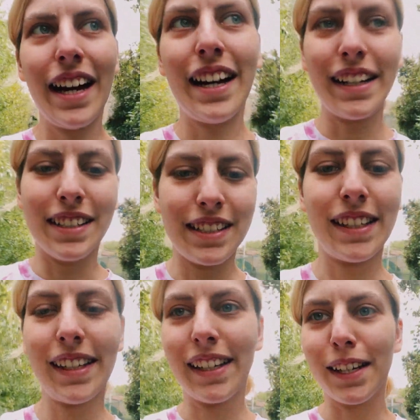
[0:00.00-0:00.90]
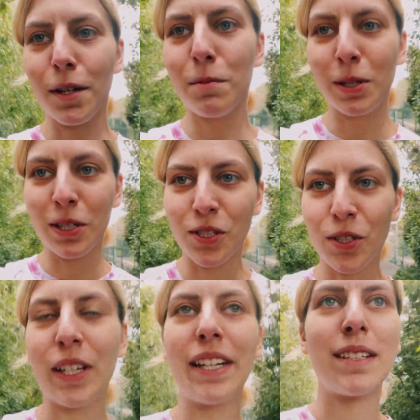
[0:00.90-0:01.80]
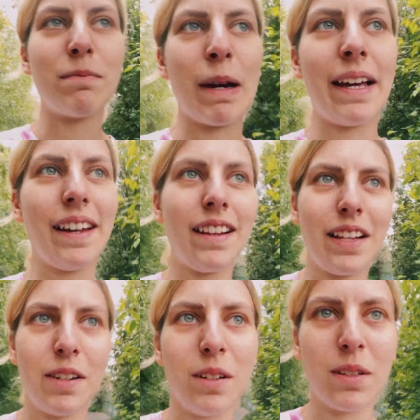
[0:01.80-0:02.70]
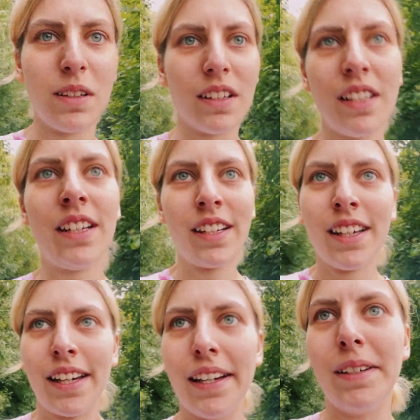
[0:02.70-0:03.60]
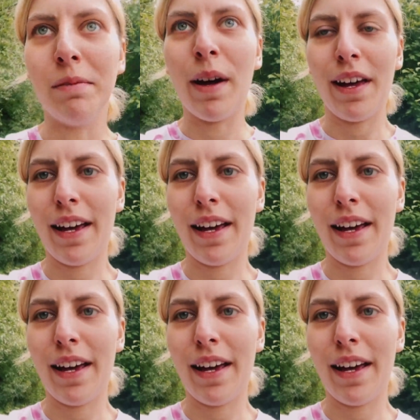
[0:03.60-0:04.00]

and I hope you enjoyed my little um,